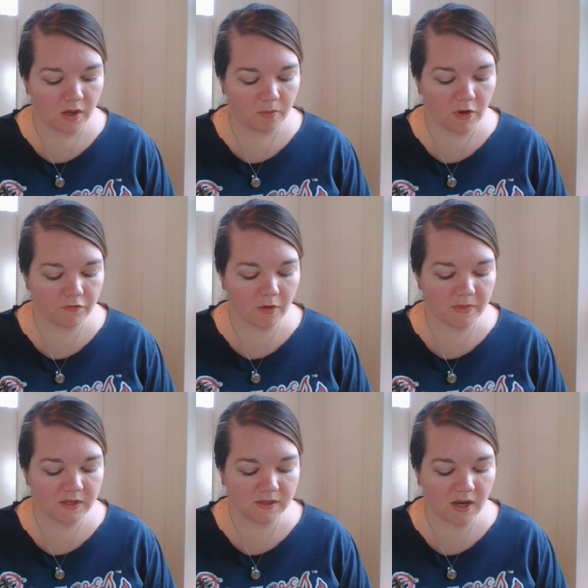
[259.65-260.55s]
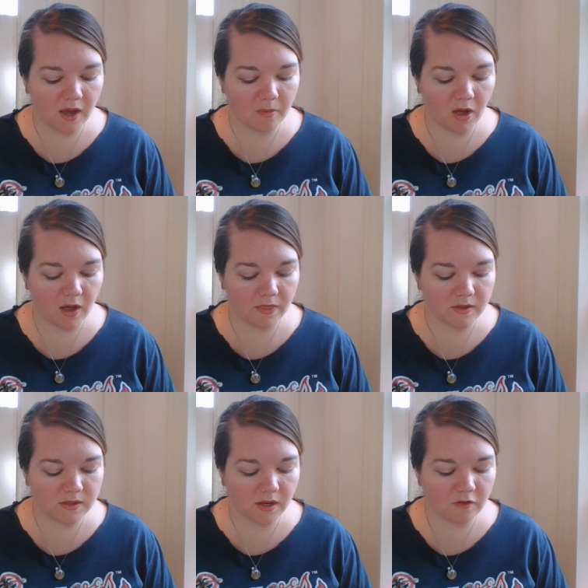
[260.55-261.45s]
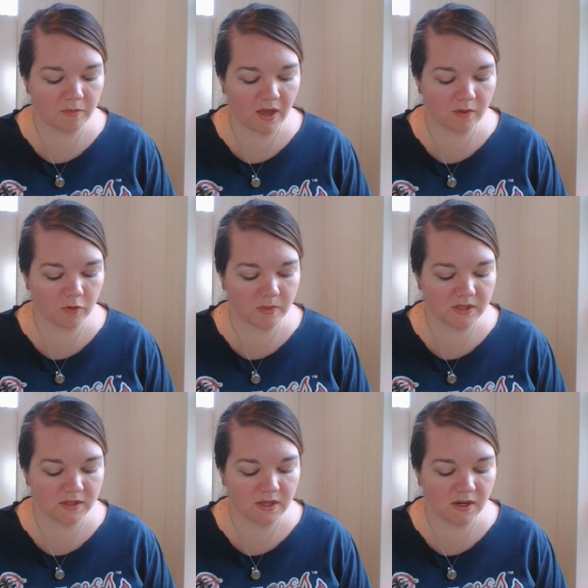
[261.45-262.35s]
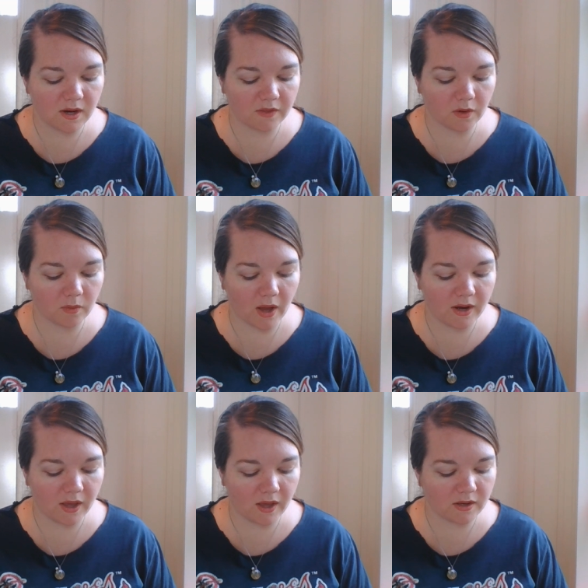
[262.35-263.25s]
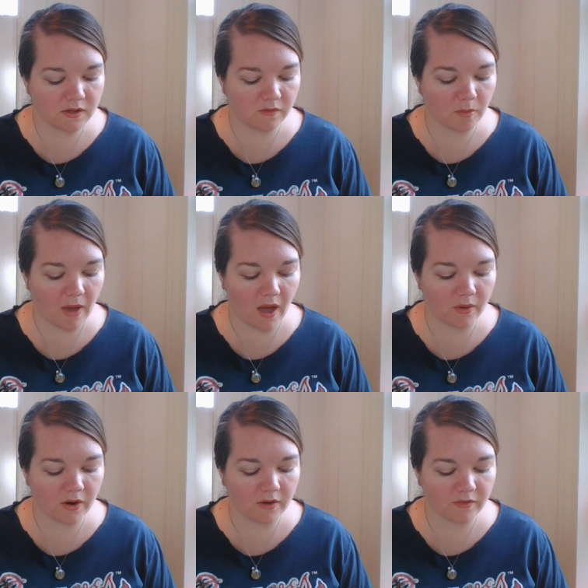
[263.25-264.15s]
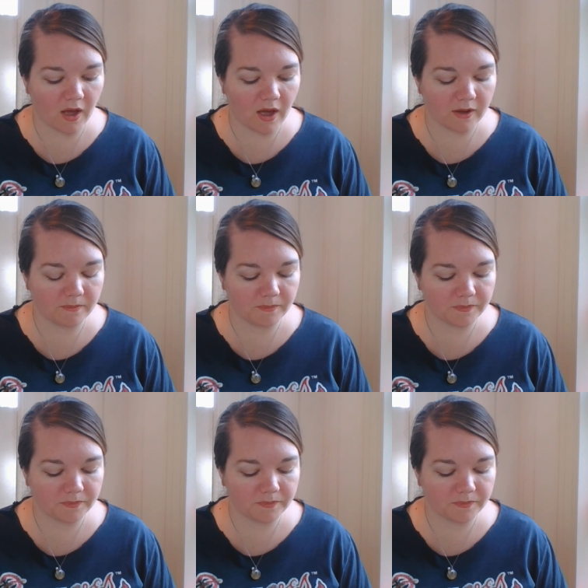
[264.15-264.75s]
But from this time on, the Son of Man will be seated at the right hand of the power of God.